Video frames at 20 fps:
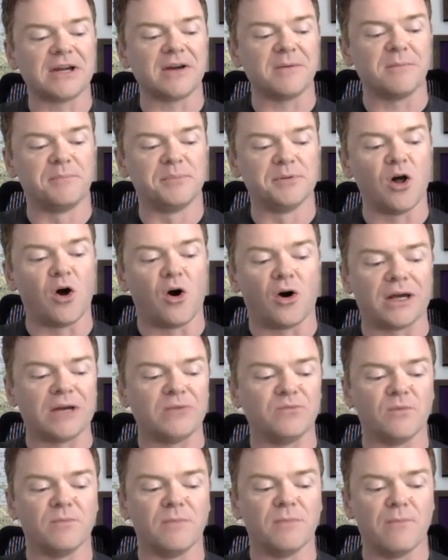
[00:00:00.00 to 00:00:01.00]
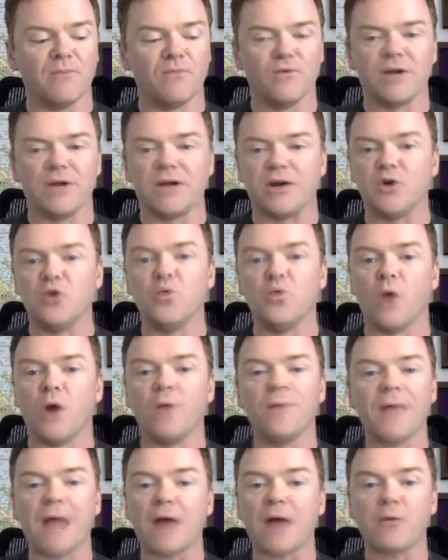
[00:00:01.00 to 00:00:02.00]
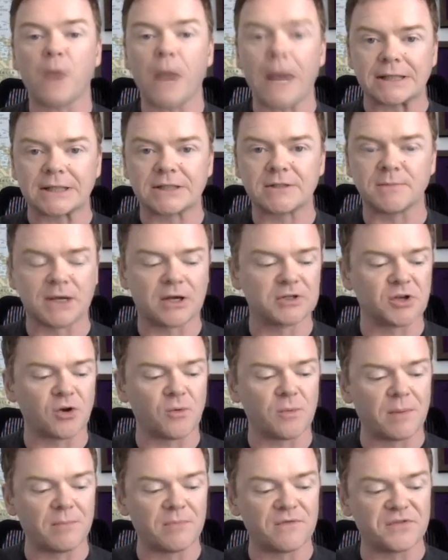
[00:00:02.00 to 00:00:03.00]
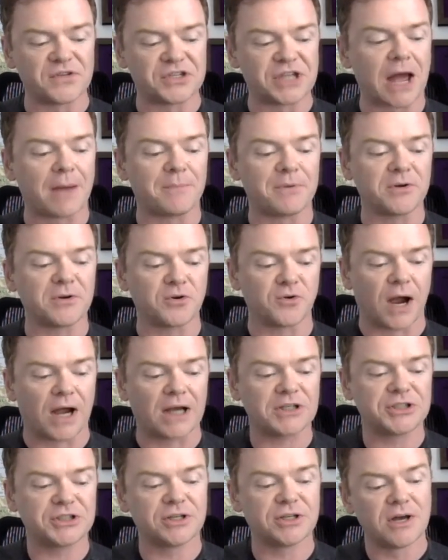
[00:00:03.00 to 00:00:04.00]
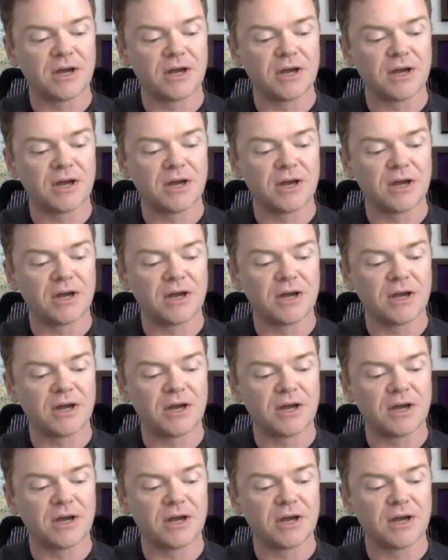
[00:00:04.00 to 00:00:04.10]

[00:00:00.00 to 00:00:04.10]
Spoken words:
a block in remembering who won that race, because I remember Verstappen crashed,